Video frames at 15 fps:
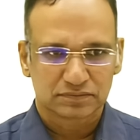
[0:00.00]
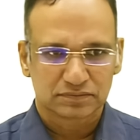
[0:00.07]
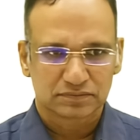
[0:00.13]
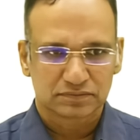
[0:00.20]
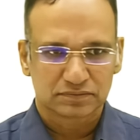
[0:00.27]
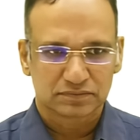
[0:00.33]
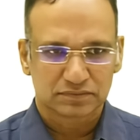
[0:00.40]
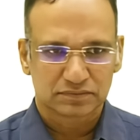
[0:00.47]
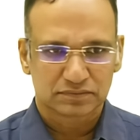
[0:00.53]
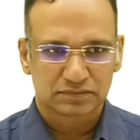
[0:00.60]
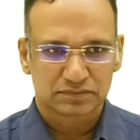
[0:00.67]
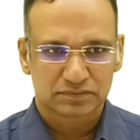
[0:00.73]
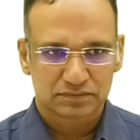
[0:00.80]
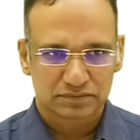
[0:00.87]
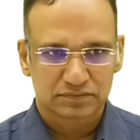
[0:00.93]

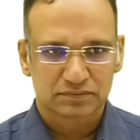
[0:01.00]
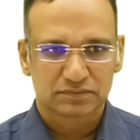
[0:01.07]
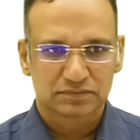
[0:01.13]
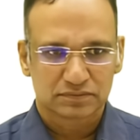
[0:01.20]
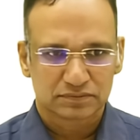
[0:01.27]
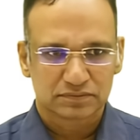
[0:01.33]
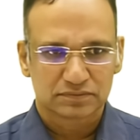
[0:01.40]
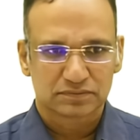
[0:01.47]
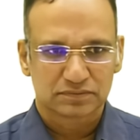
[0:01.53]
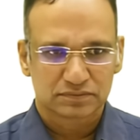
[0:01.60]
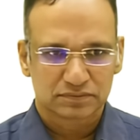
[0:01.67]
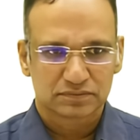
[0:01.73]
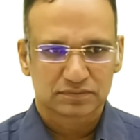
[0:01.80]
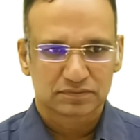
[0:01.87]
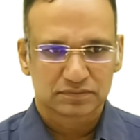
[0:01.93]

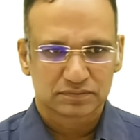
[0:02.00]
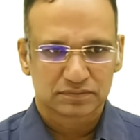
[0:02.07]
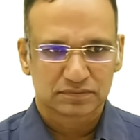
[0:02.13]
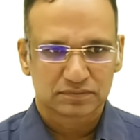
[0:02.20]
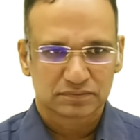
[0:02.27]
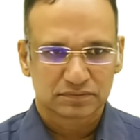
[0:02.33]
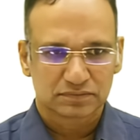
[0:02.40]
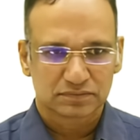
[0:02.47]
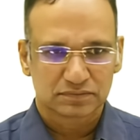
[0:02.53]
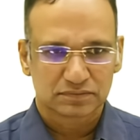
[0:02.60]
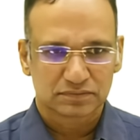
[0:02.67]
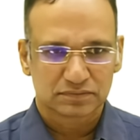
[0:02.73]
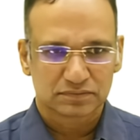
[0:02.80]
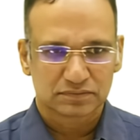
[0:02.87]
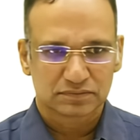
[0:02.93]

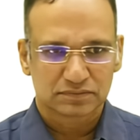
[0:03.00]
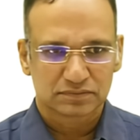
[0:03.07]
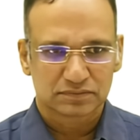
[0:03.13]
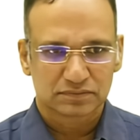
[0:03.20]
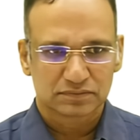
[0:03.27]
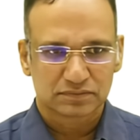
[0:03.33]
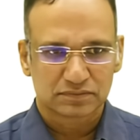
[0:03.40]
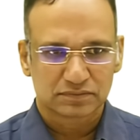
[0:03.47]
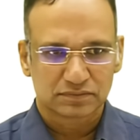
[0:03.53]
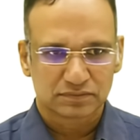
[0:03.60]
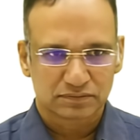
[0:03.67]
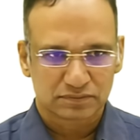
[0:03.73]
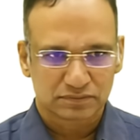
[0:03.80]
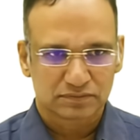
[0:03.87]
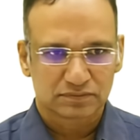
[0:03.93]

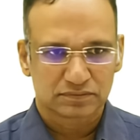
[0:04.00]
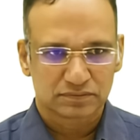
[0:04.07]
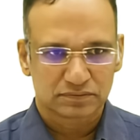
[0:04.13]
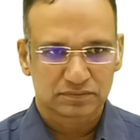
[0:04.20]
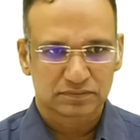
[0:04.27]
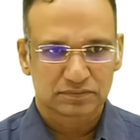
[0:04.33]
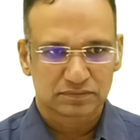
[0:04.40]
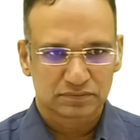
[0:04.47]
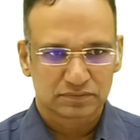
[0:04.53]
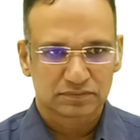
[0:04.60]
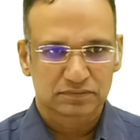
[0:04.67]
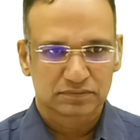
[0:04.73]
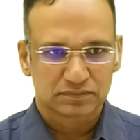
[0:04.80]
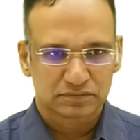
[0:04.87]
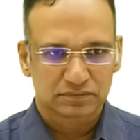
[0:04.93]
No words are spoken by the person on screen.